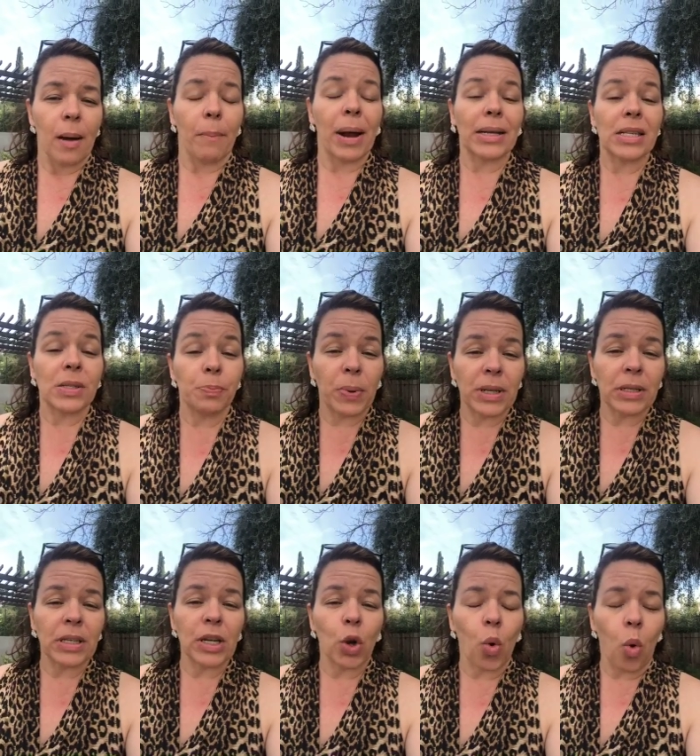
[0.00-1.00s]
by
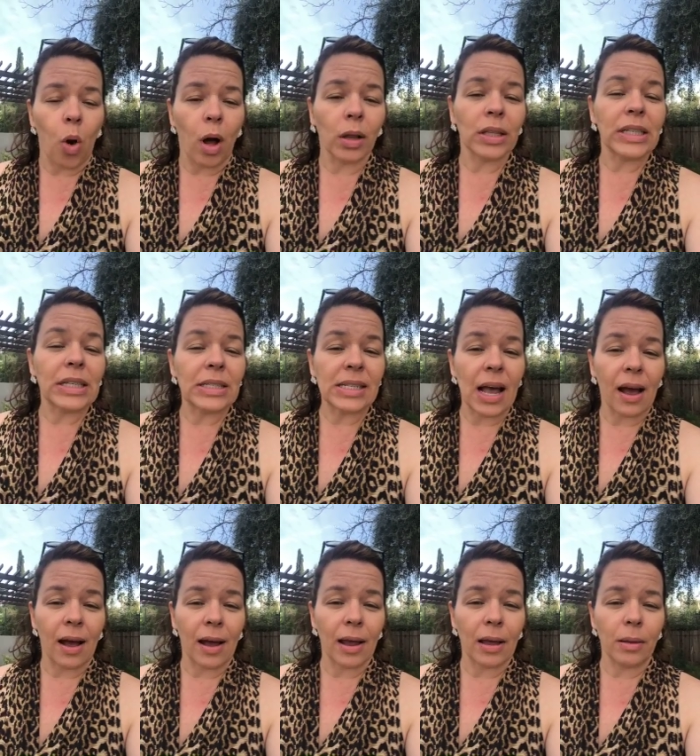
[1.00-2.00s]
spending quality
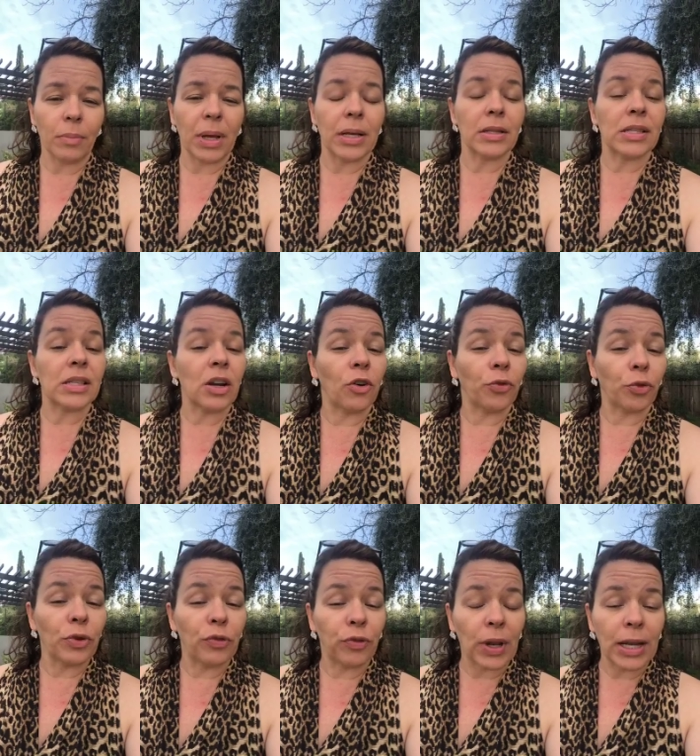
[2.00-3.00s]
time in self
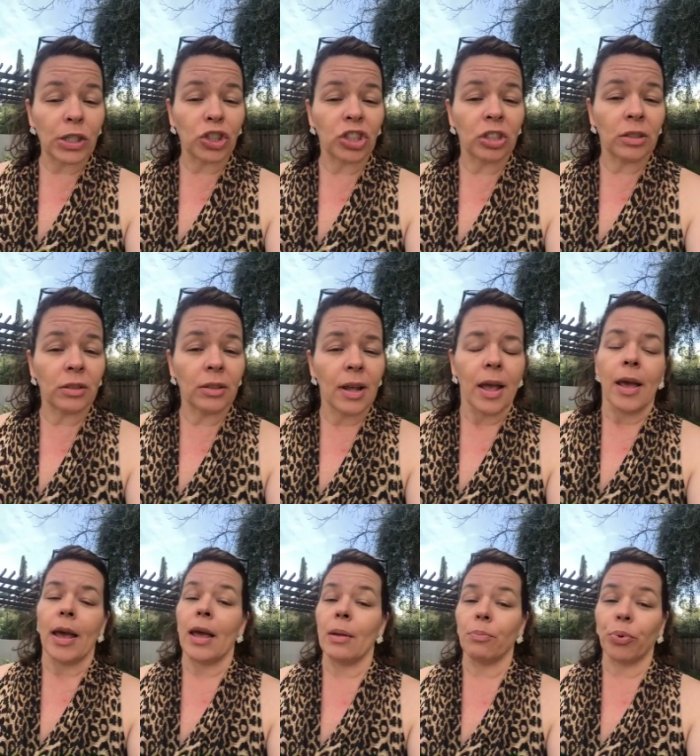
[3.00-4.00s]
reflection
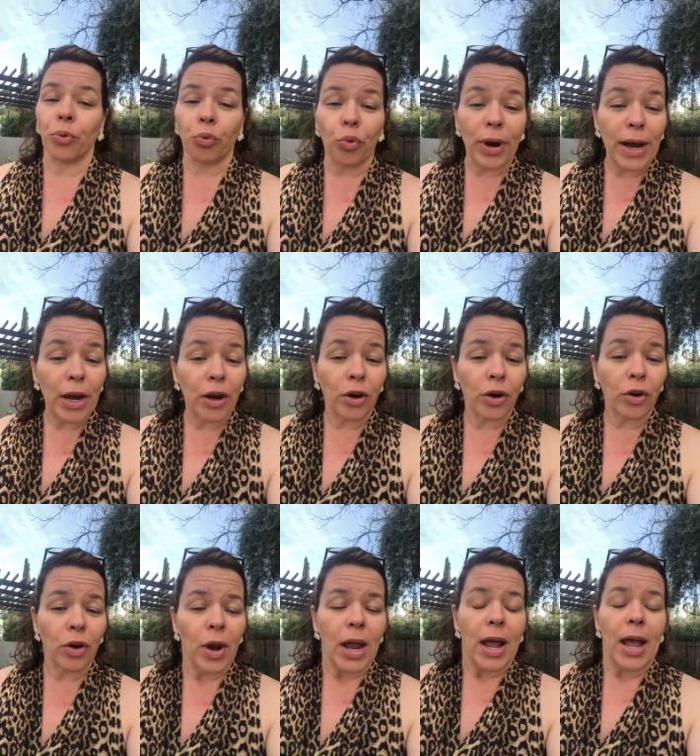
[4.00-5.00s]
and prayer